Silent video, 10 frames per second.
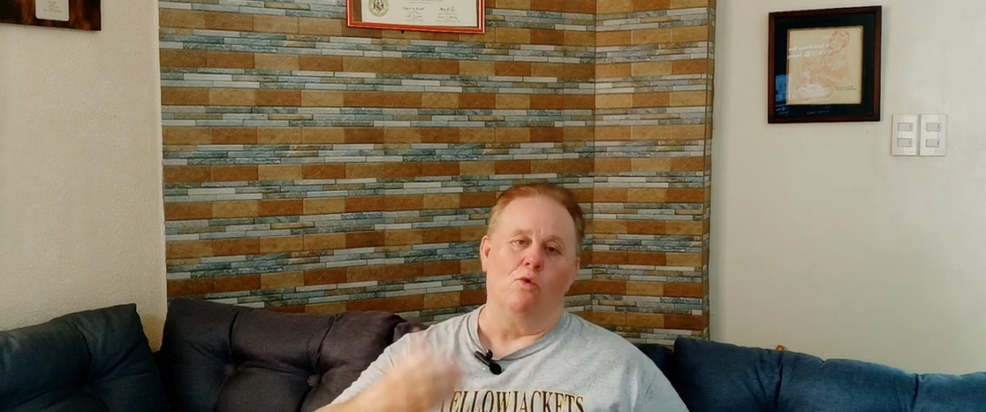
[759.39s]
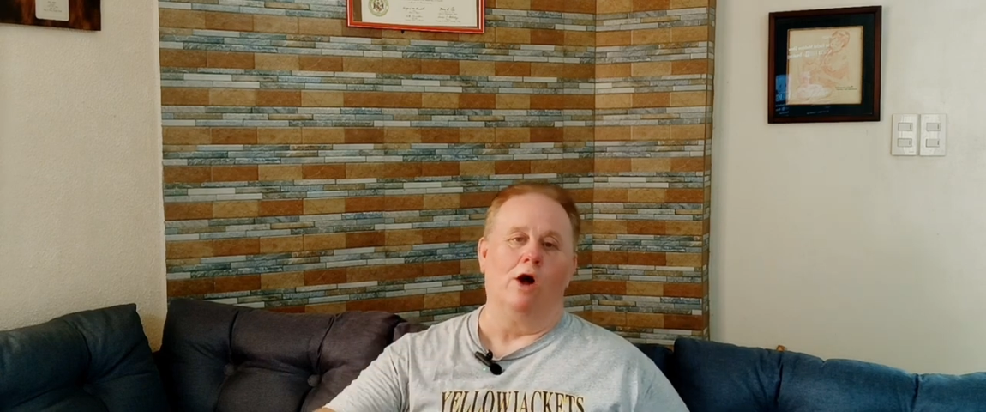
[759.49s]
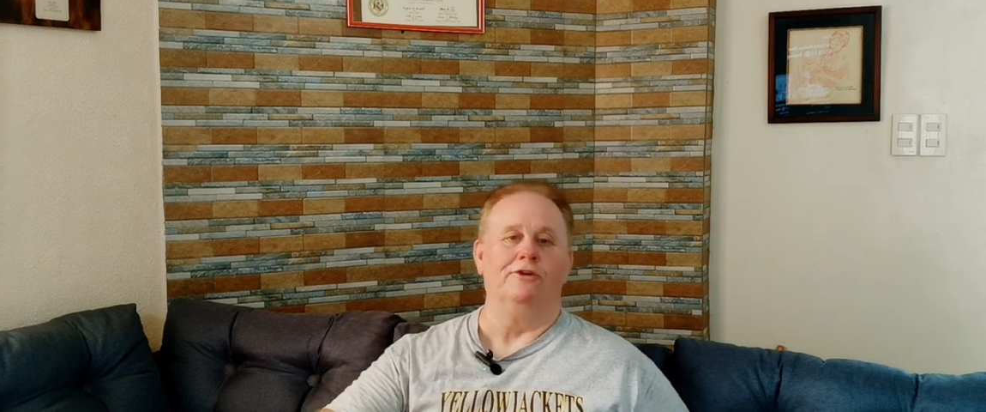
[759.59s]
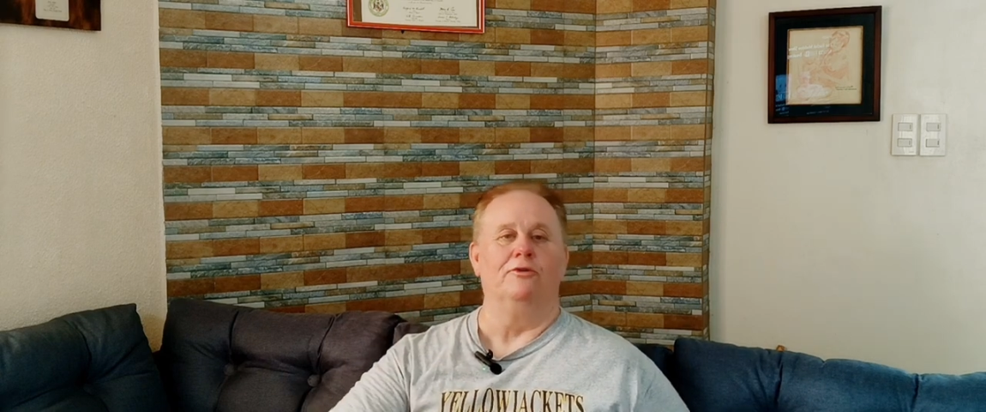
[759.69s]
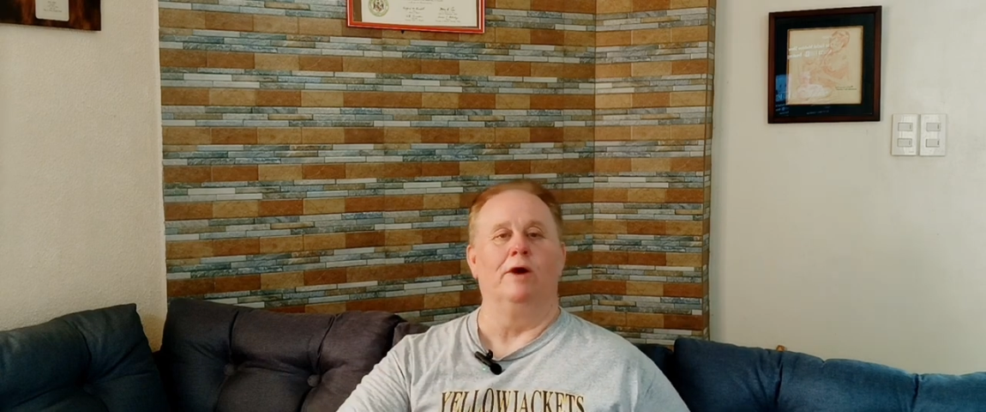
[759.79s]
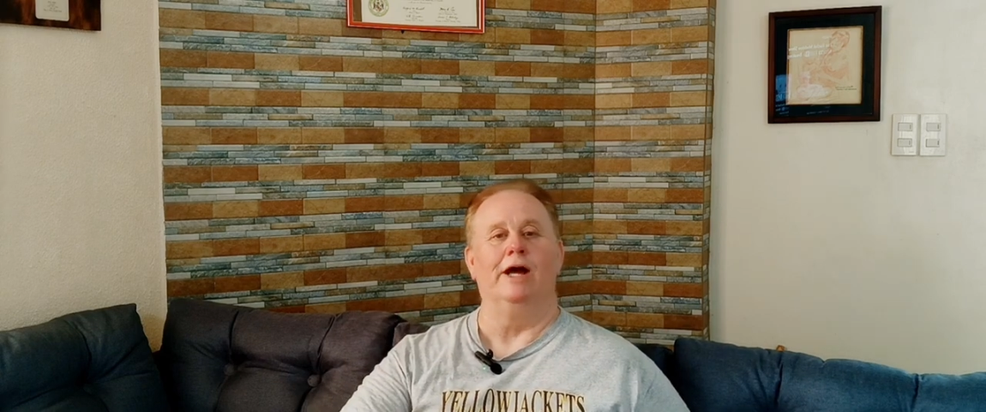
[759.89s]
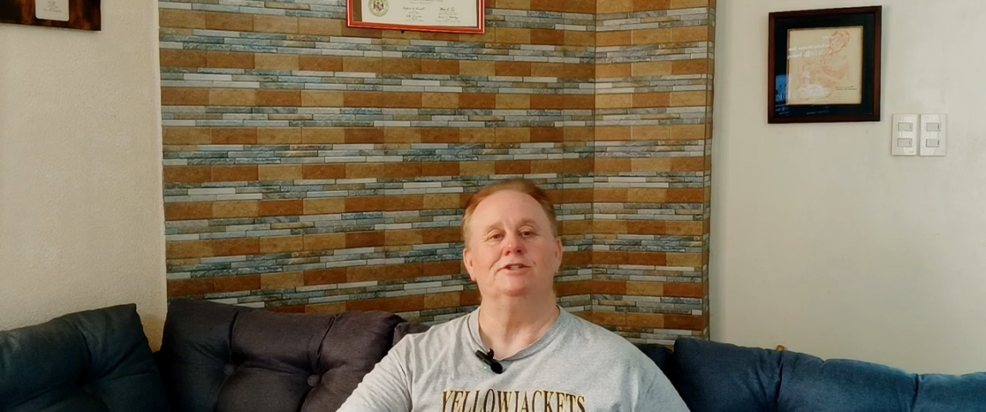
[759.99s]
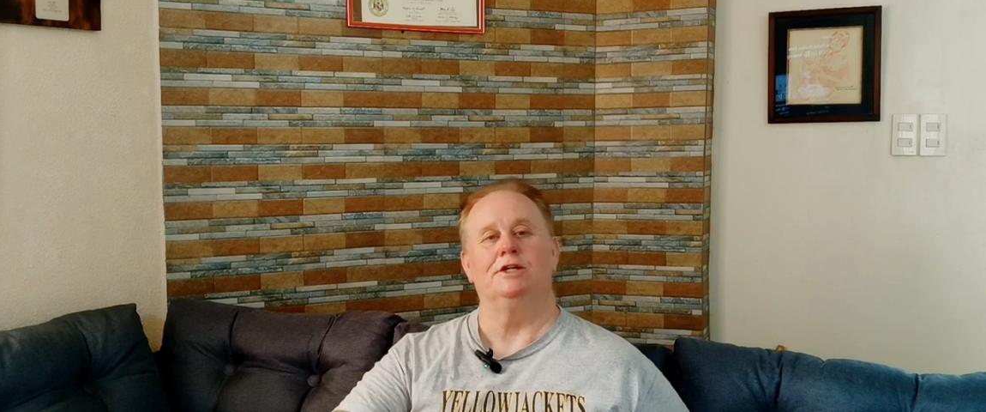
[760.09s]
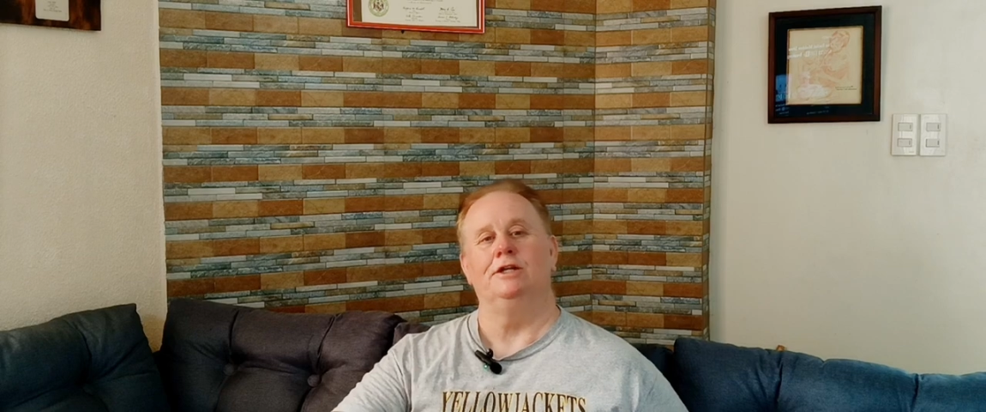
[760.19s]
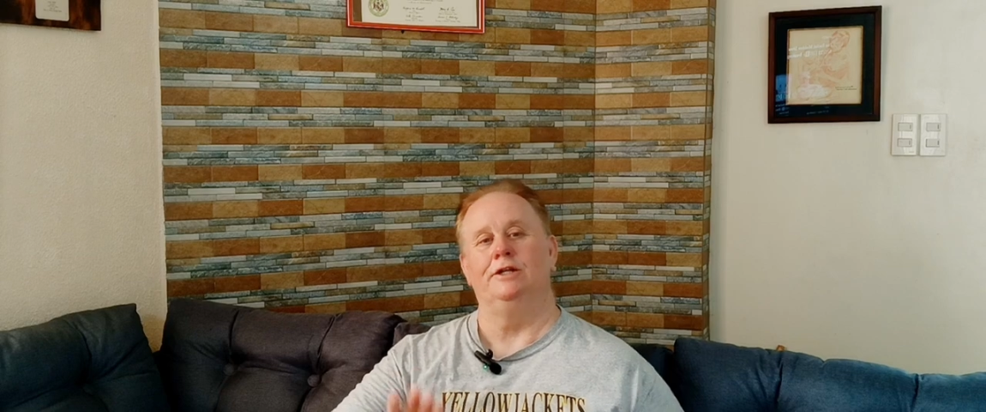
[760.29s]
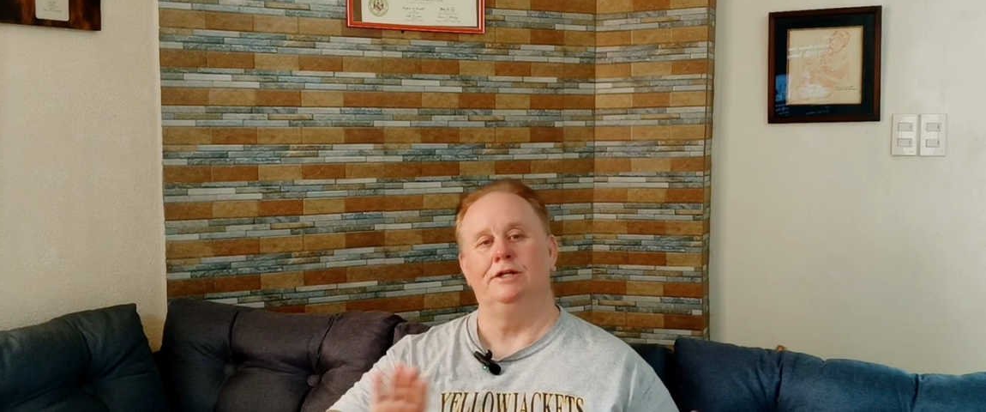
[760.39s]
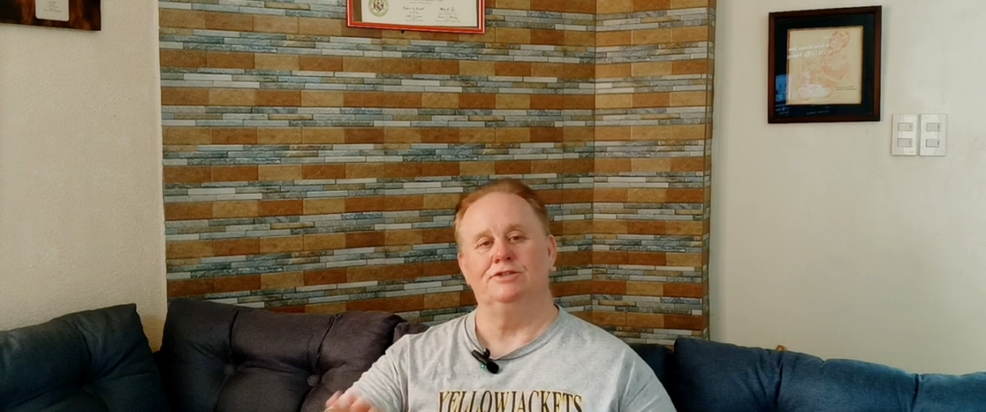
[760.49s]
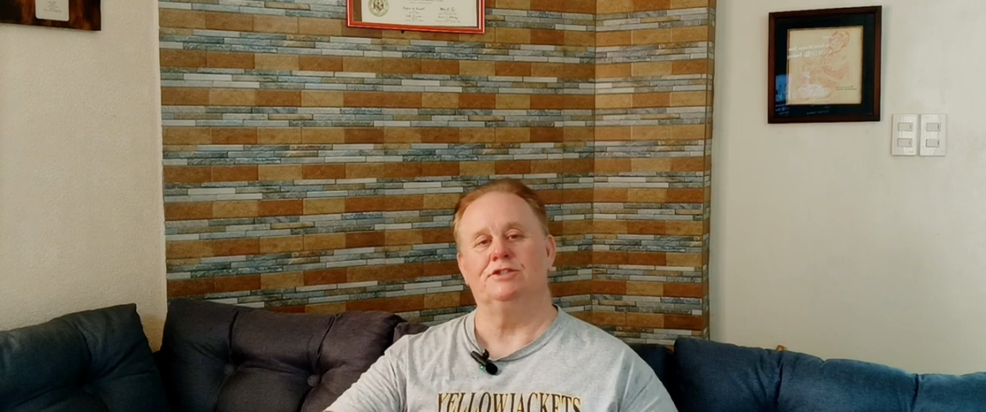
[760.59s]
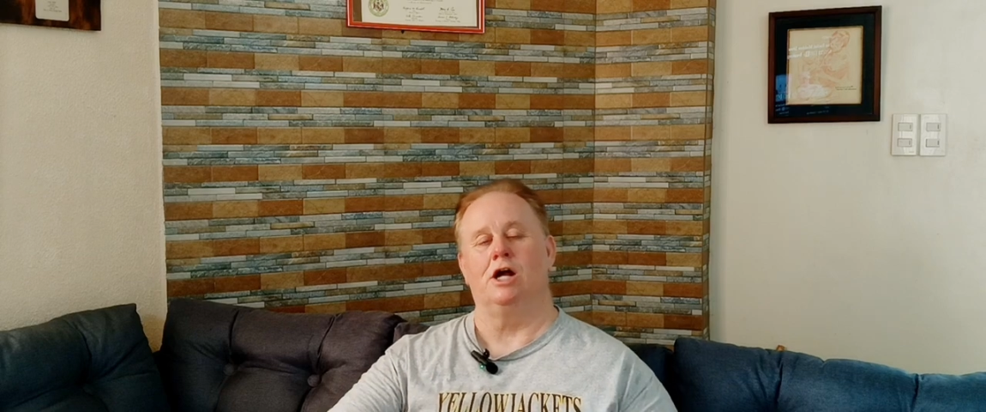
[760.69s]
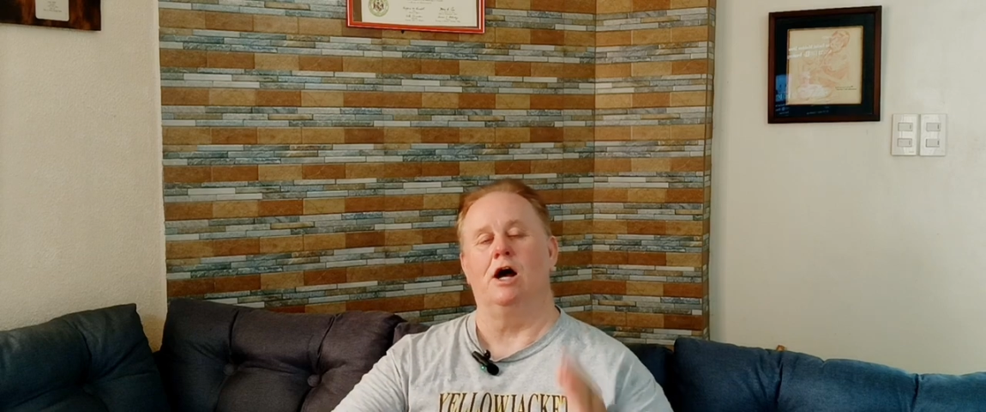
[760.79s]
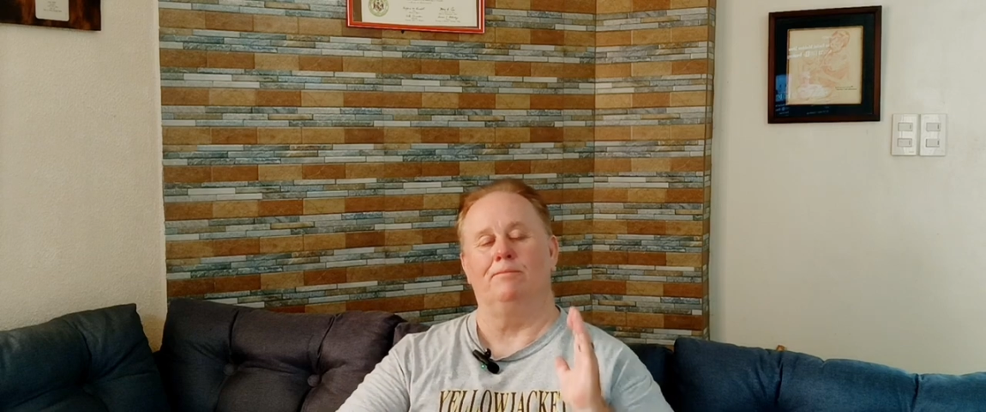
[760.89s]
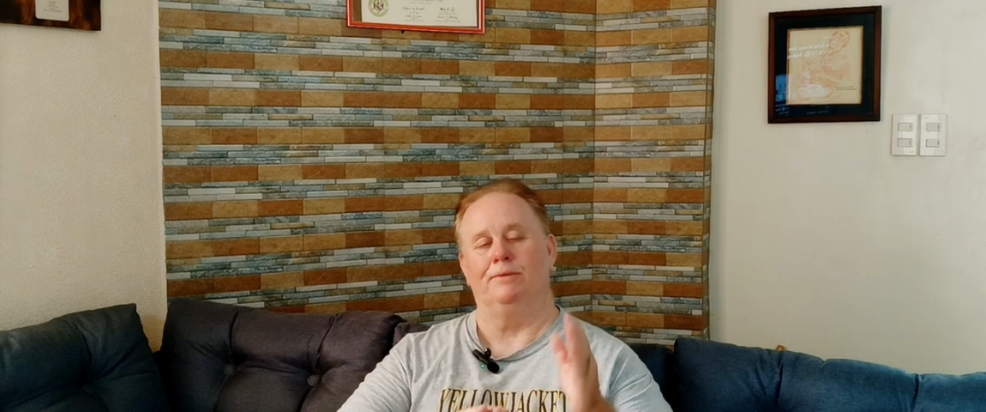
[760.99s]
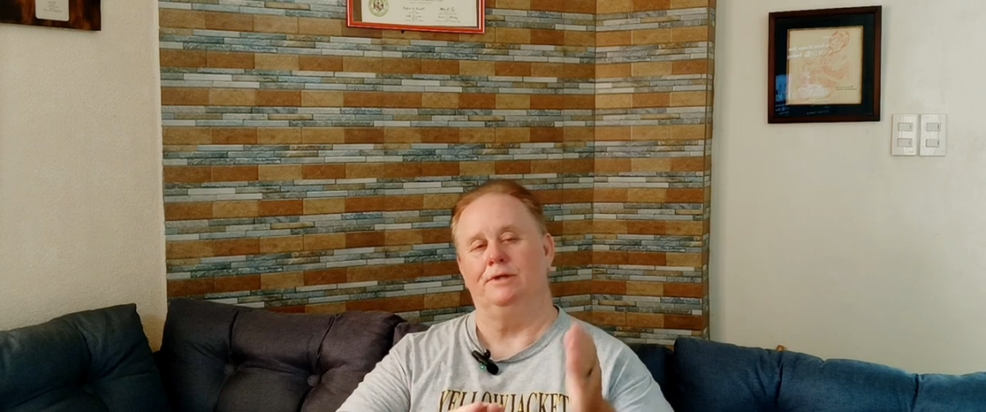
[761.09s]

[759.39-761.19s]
one direction and then stop